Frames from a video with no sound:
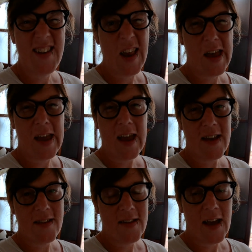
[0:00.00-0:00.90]
today
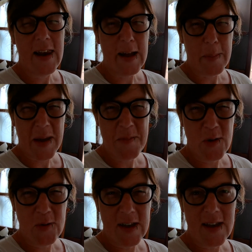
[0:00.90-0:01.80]
is a little bit
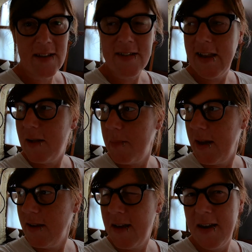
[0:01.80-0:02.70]
moody. It's a little
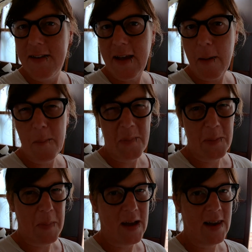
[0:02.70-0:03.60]
bit kind of damp,
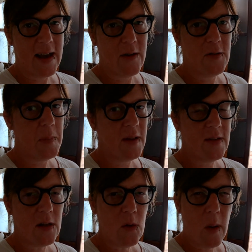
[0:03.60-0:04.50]
big clouds, but it's
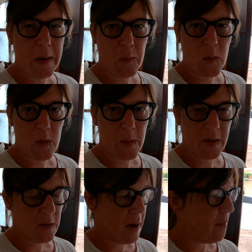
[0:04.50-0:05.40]
still quite warm.
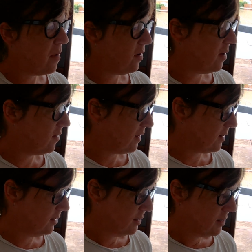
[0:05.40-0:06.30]
It's quite muggy
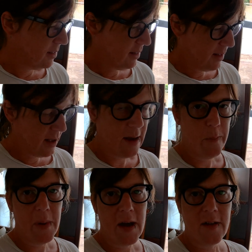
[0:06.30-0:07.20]
still.
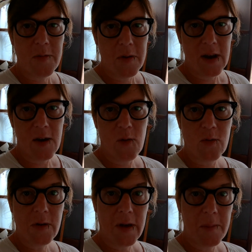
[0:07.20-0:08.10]
But as we're in
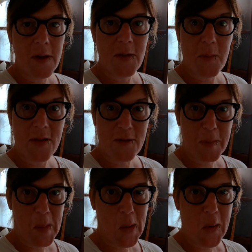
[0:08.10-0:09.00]
autumn, the weather is a
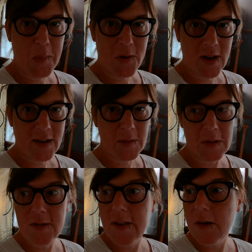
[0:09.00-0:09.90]
bit more
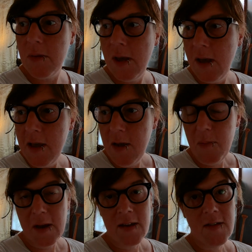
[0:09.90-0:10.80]
unpredictable. So
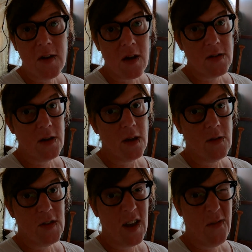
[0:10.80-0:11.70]
we're going to start to do
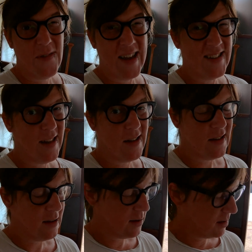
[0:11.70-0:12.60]
stuff inside